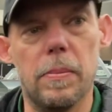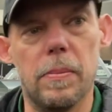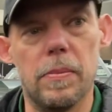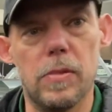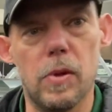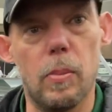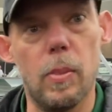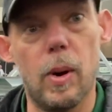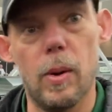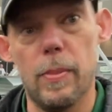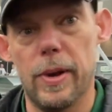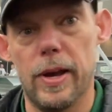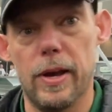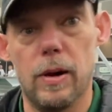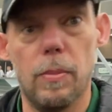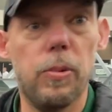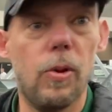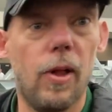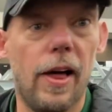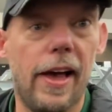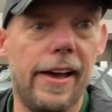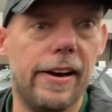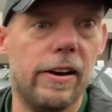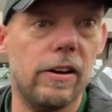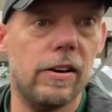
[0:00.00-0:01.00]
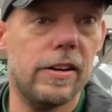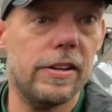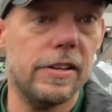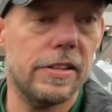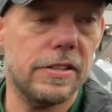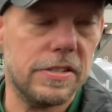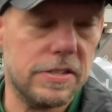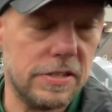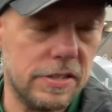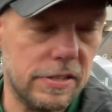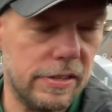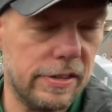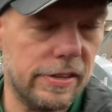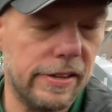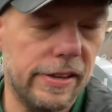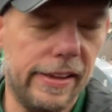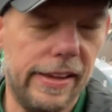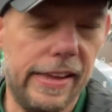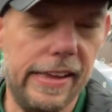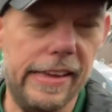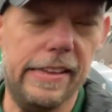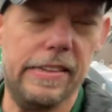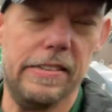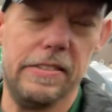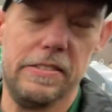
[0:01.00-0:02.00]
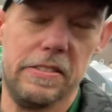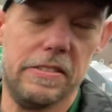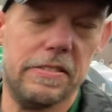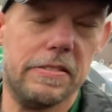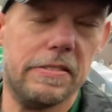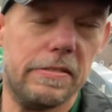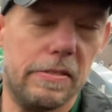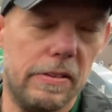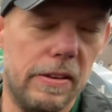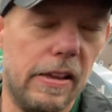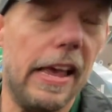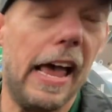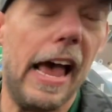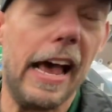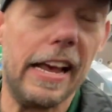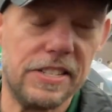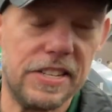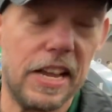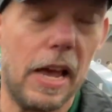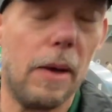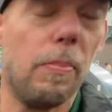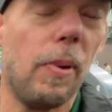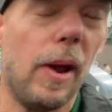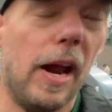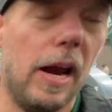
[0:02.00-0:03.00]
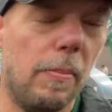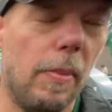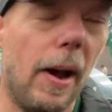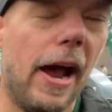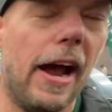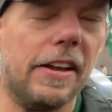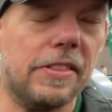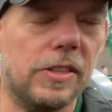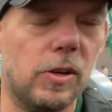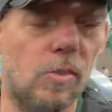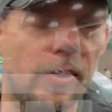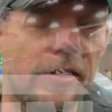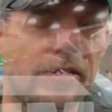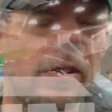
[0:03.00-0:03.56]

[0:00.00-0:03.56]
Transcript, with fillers: the Momentum Planter has that payback that we